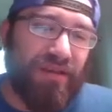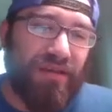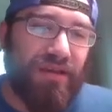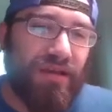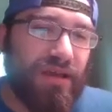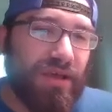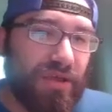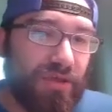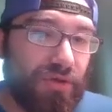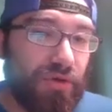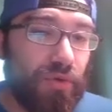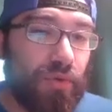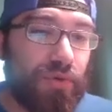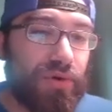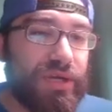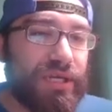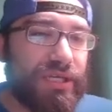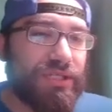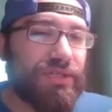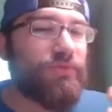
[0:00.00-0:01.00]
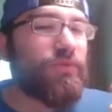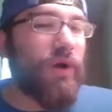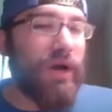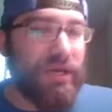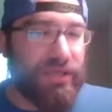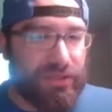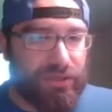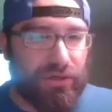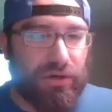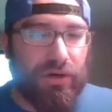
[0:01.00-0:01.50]
the reason why
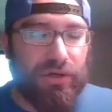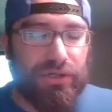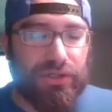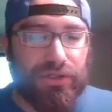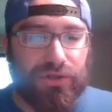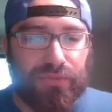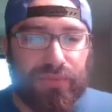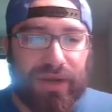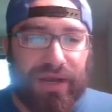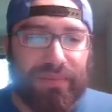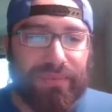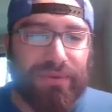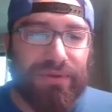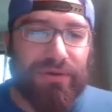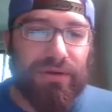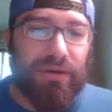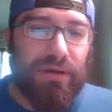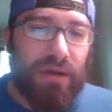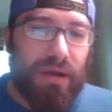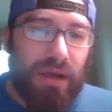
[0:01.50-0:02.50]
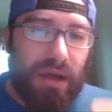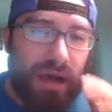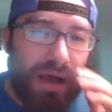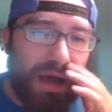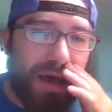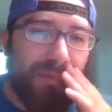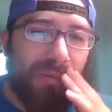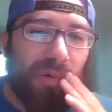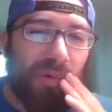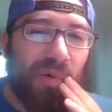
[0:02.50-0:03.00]
this card is so popular,
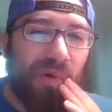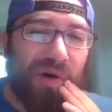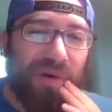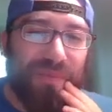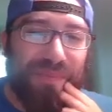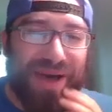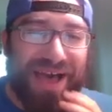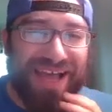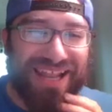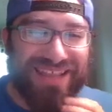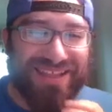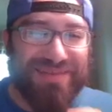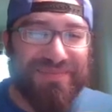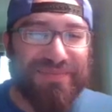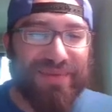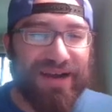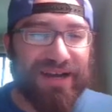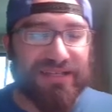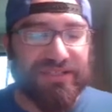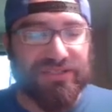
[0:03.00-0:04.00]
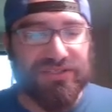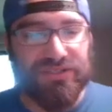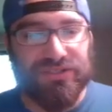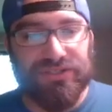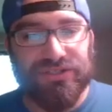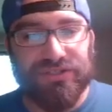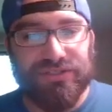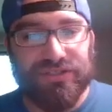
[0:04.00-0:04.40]
or battling boxing